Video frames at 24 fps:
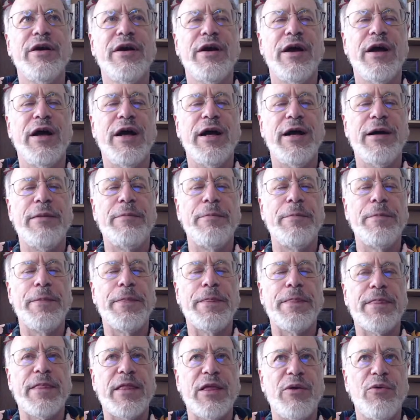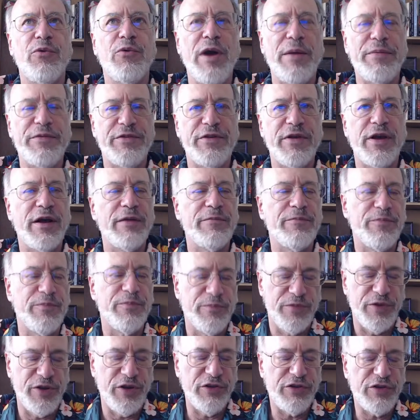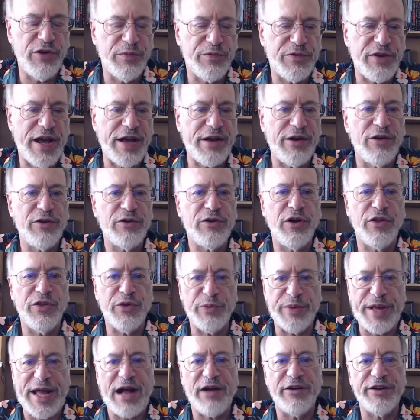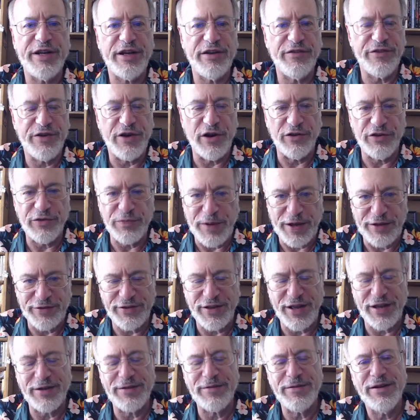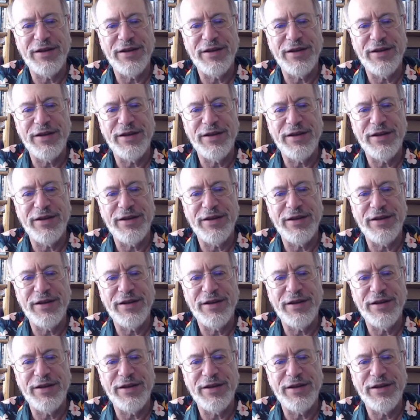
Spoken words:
YouTube channel called The Reality of Ghostbusting.